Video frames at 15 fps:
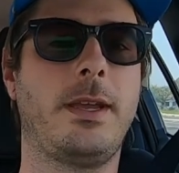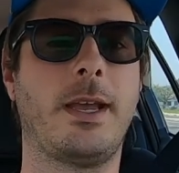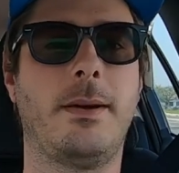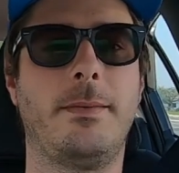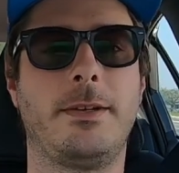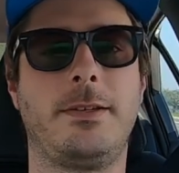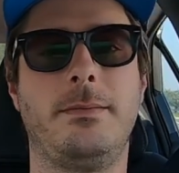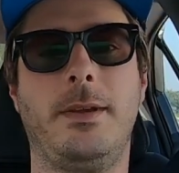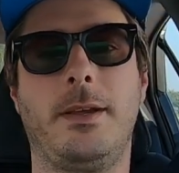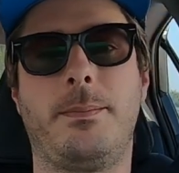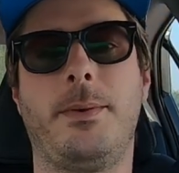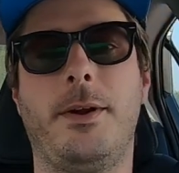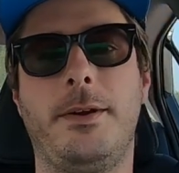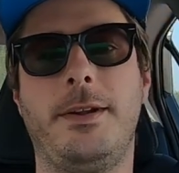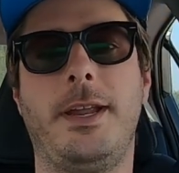how much you make
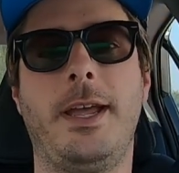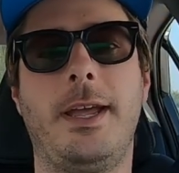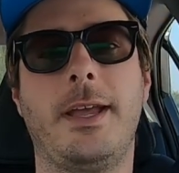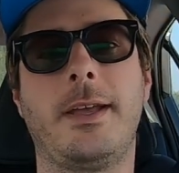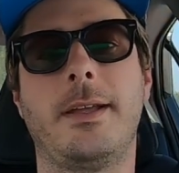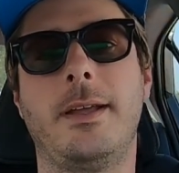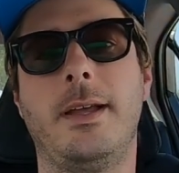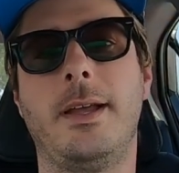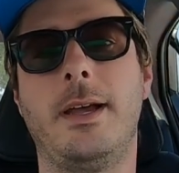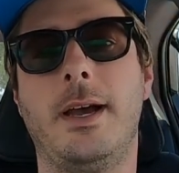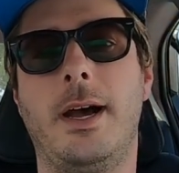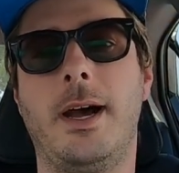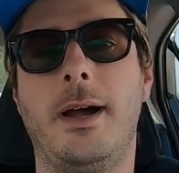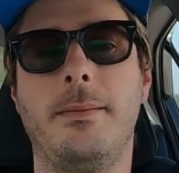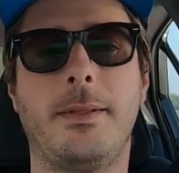per day.
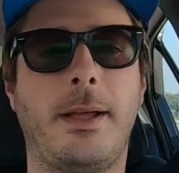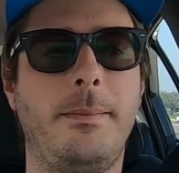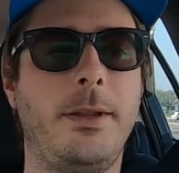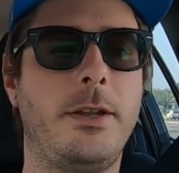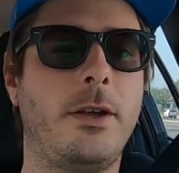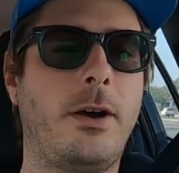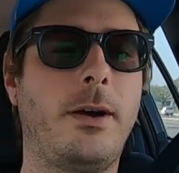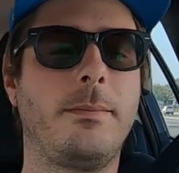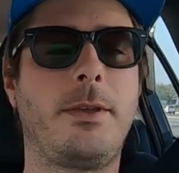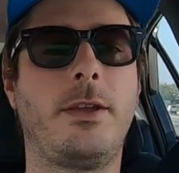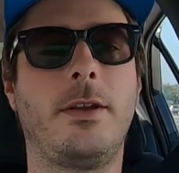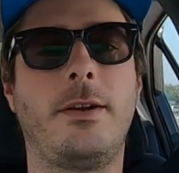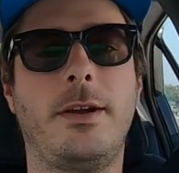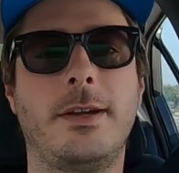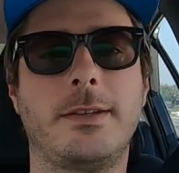Let me know. I'm
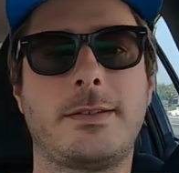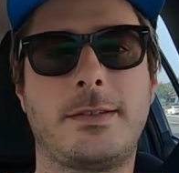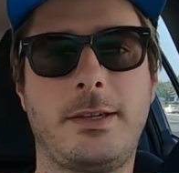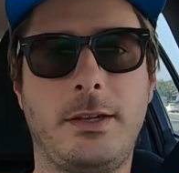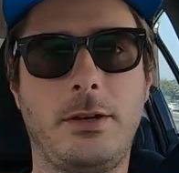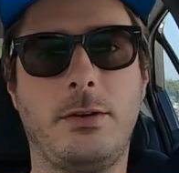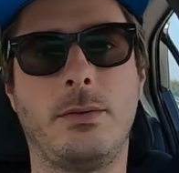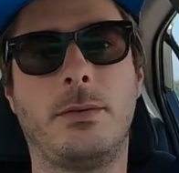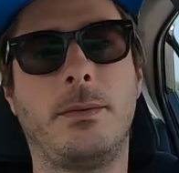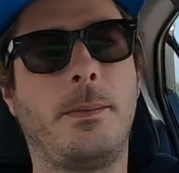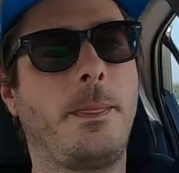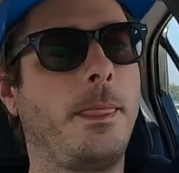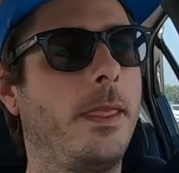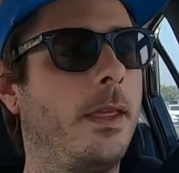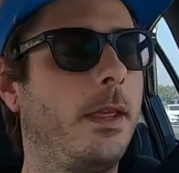curious to
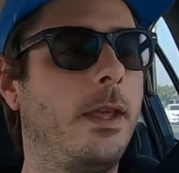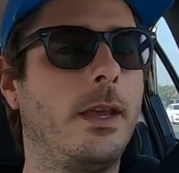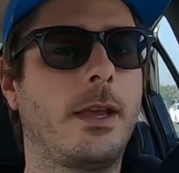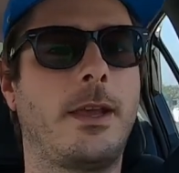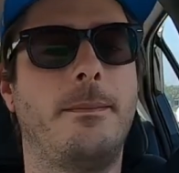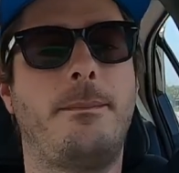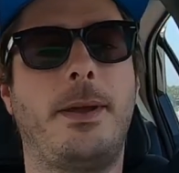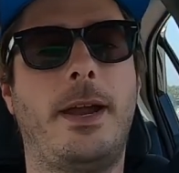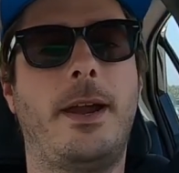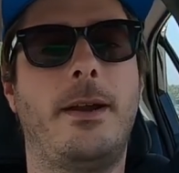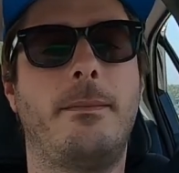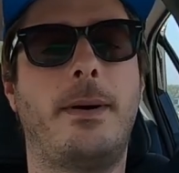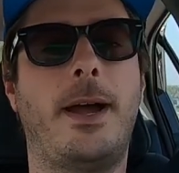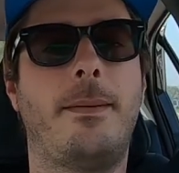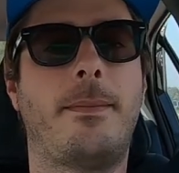compare
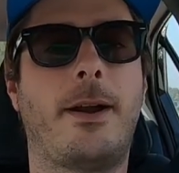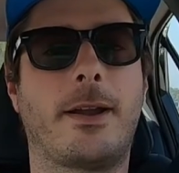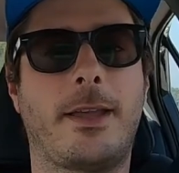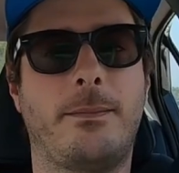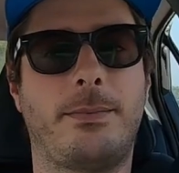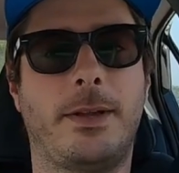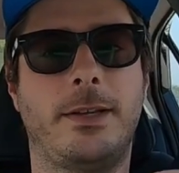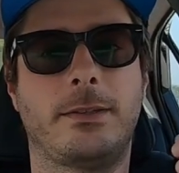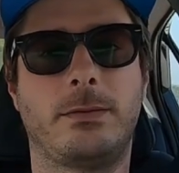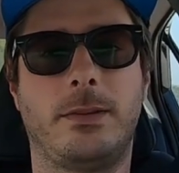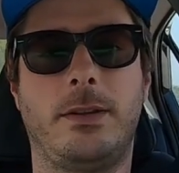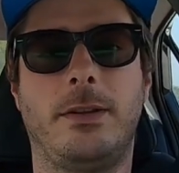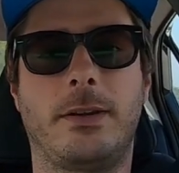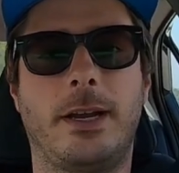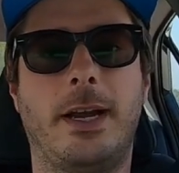my marketplace with
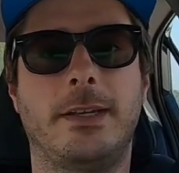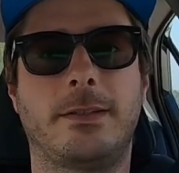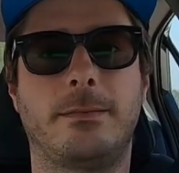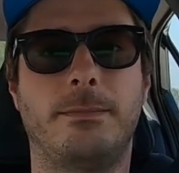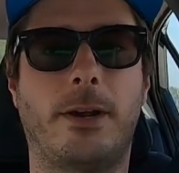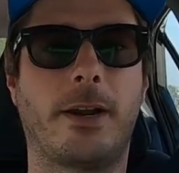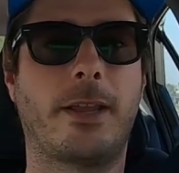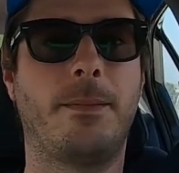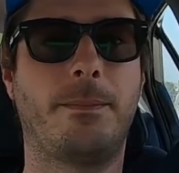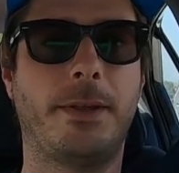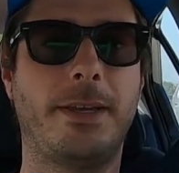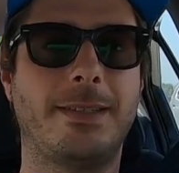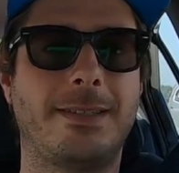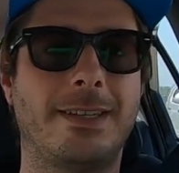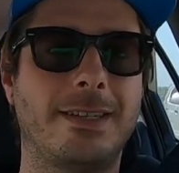your guys'
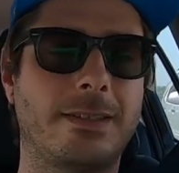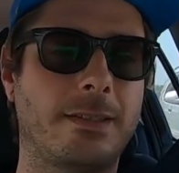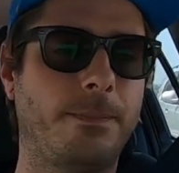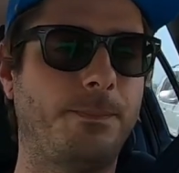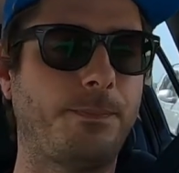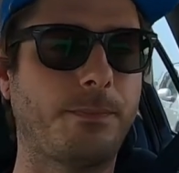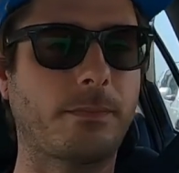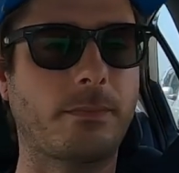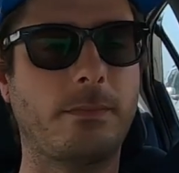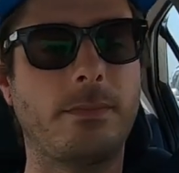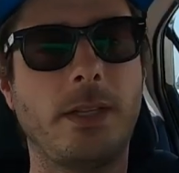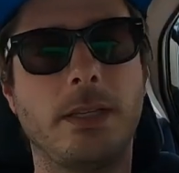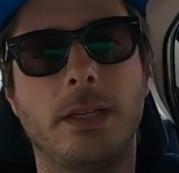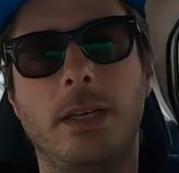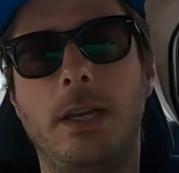marketplaces.
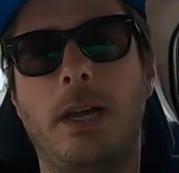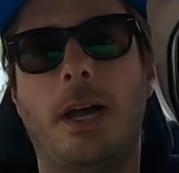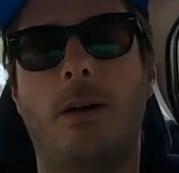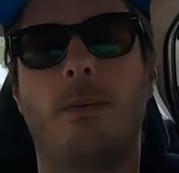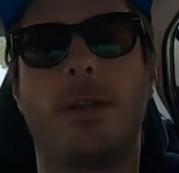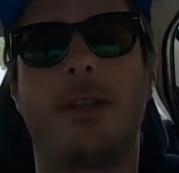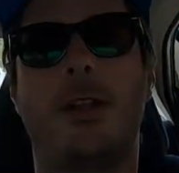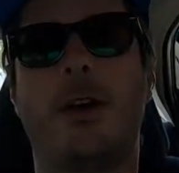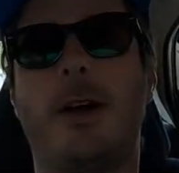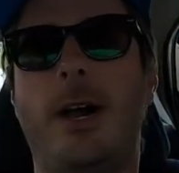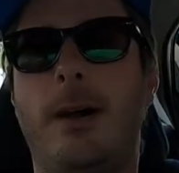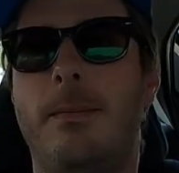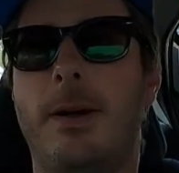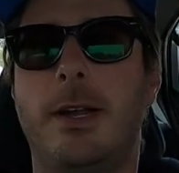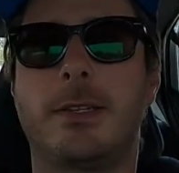I want to know
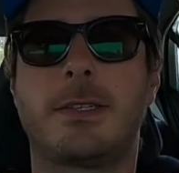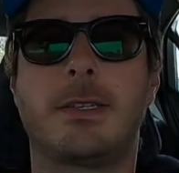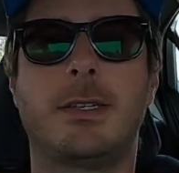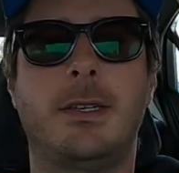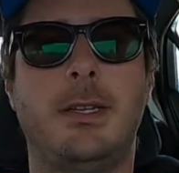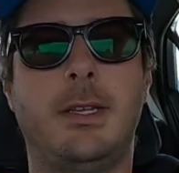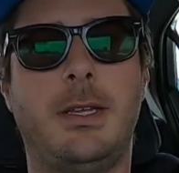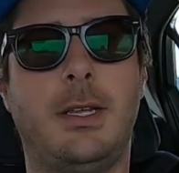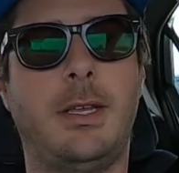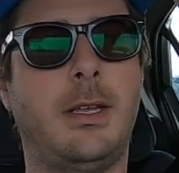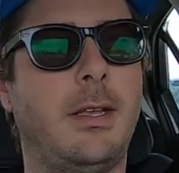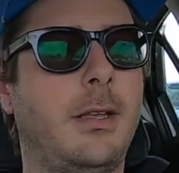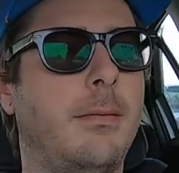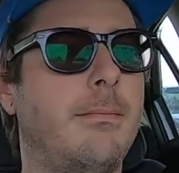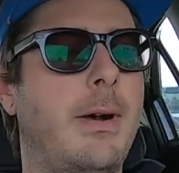how much
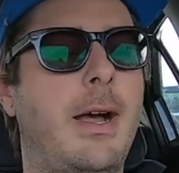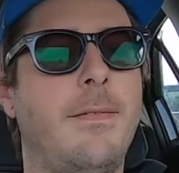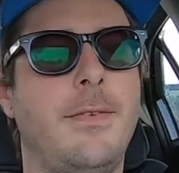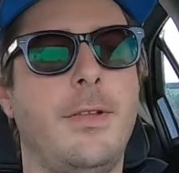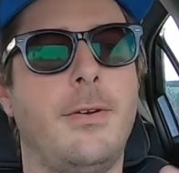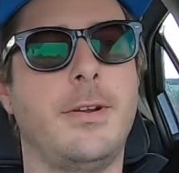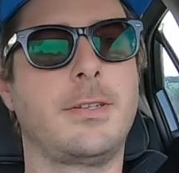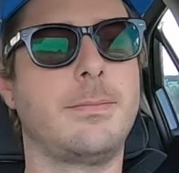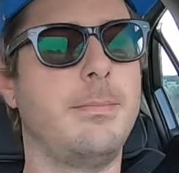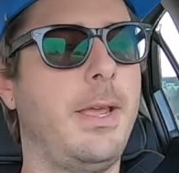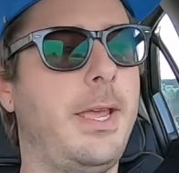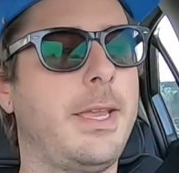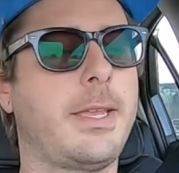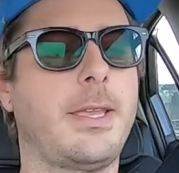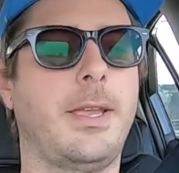my viewers make